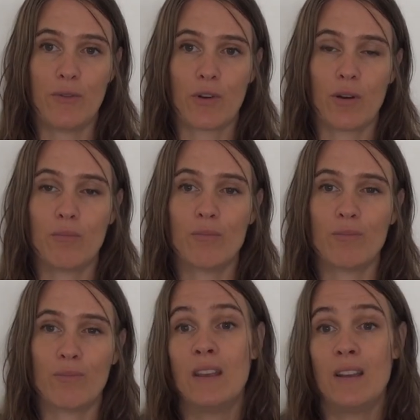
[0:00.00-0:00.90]
from
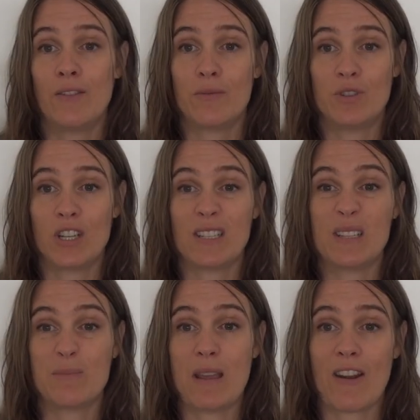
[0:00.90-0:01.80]

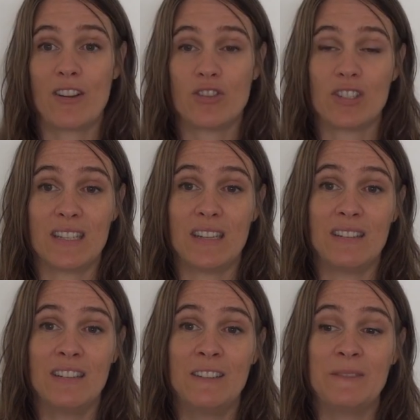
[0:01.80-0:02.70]
Jesus, Mary, Tristan,